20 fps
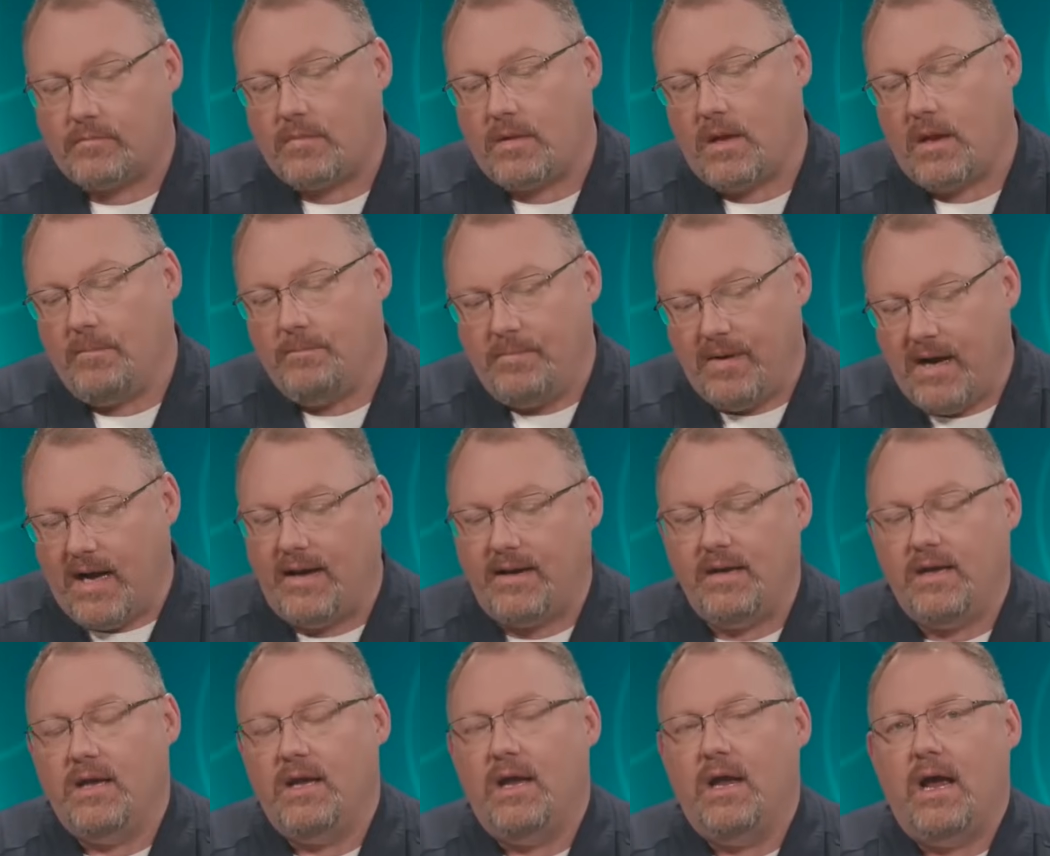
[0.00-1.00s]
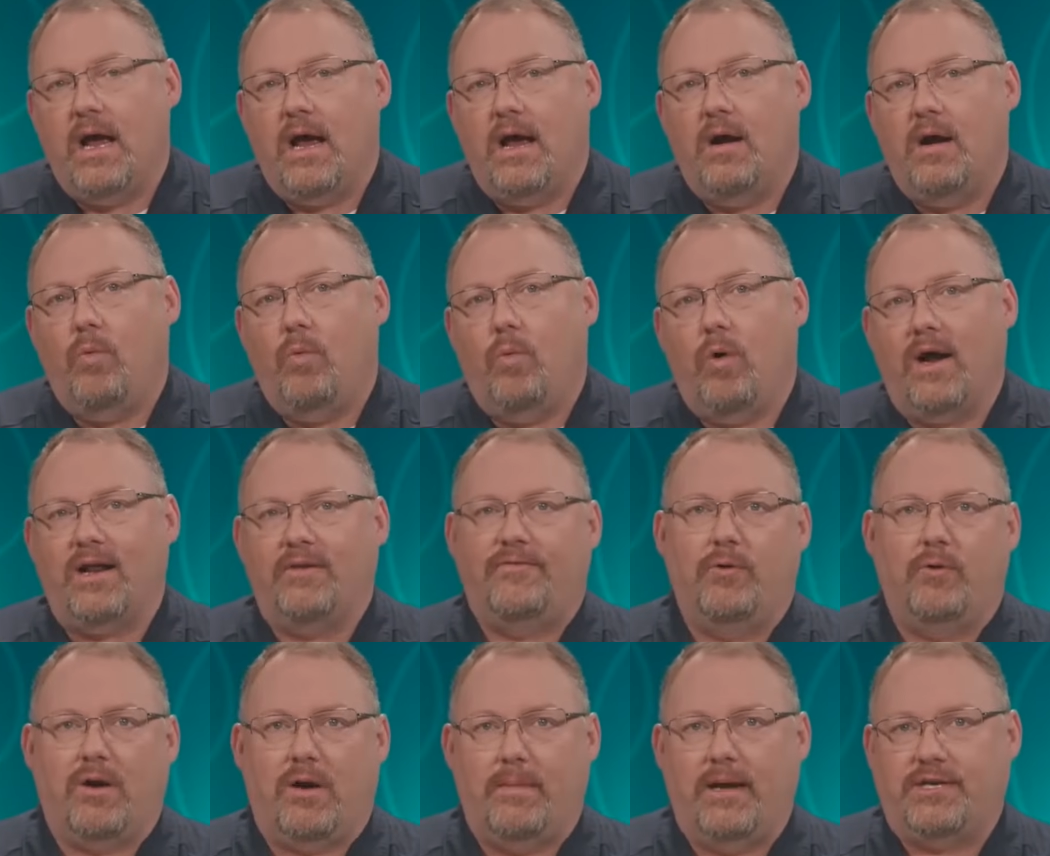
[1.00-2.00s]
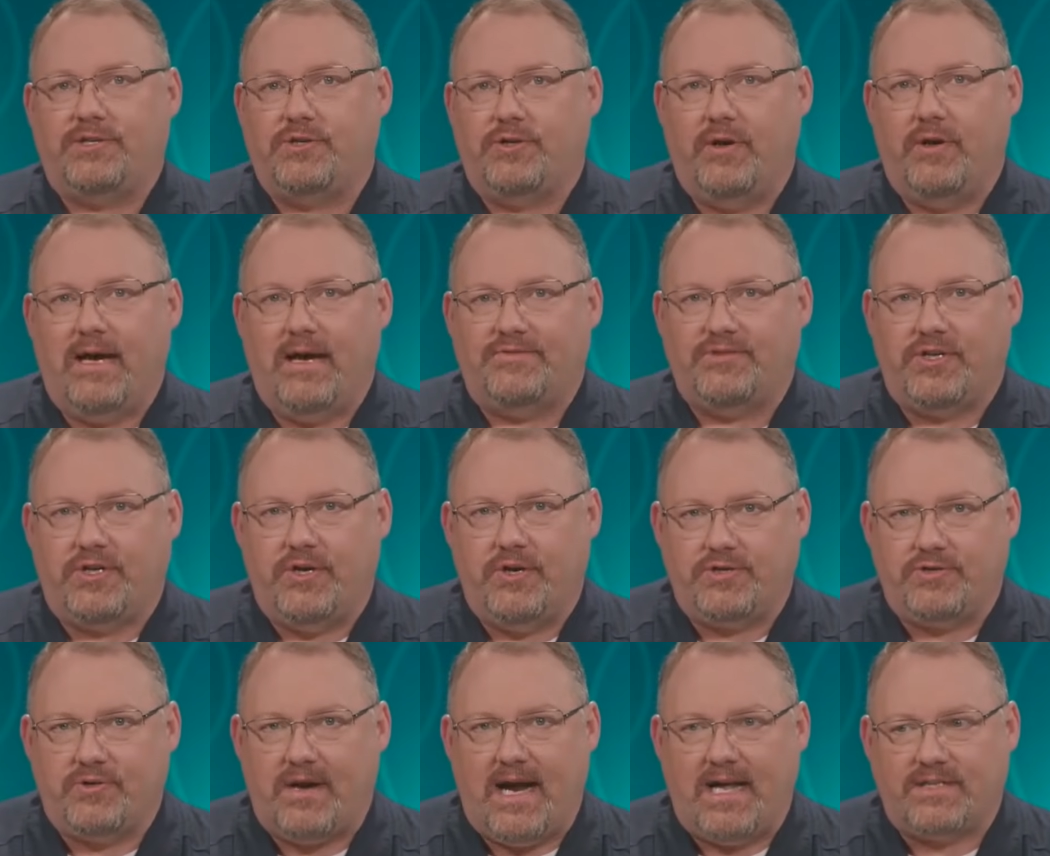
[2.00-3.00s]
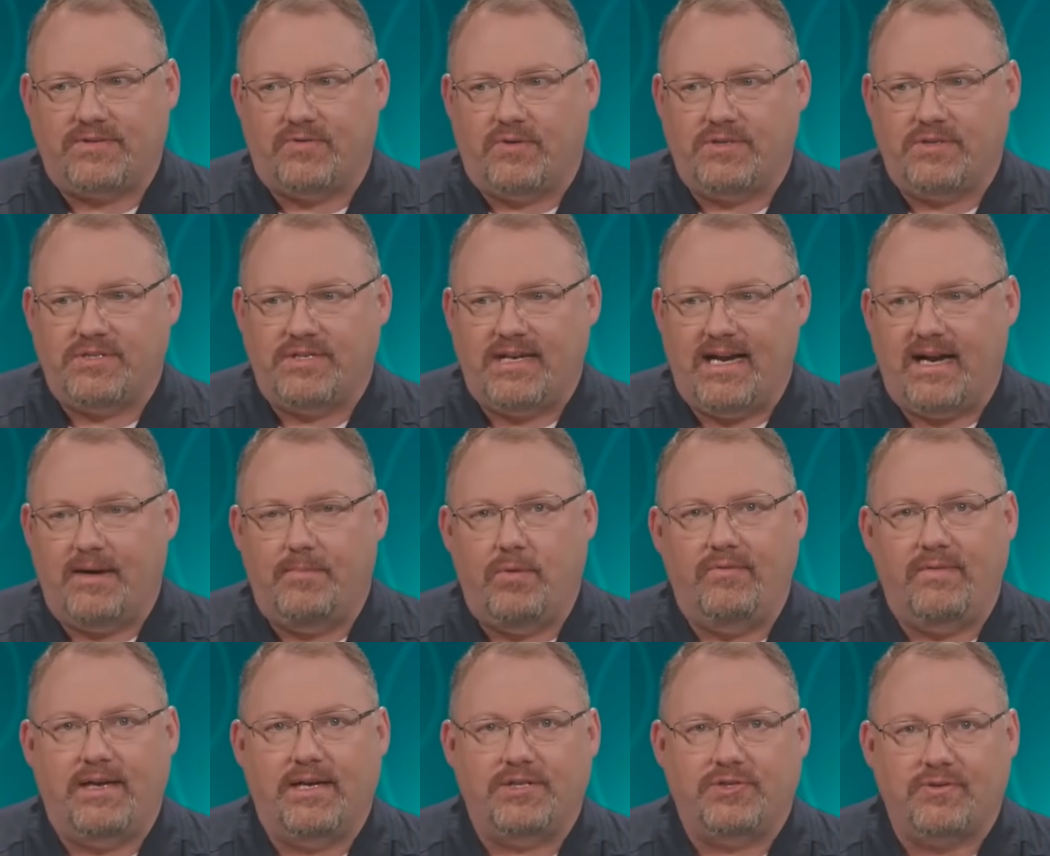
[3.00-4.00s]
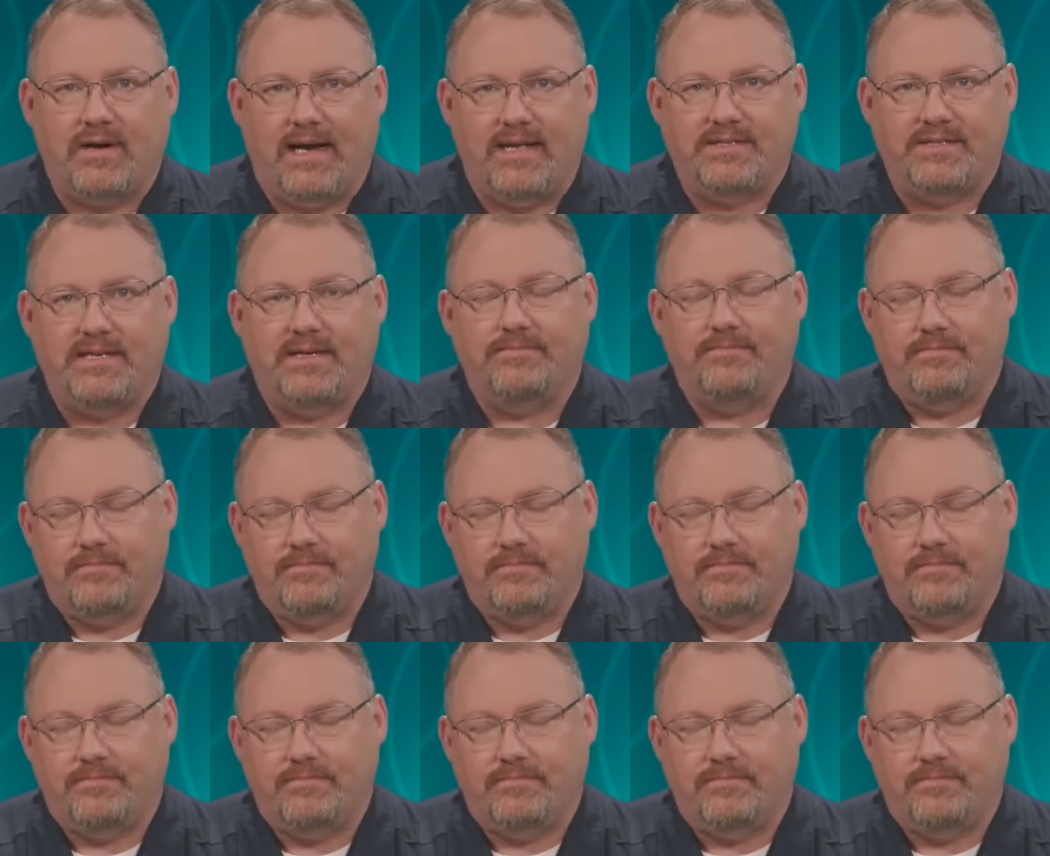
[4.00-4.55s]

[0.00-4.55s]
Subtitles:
But what if you want to make sure you have secure transfer? Is the data moving in transit?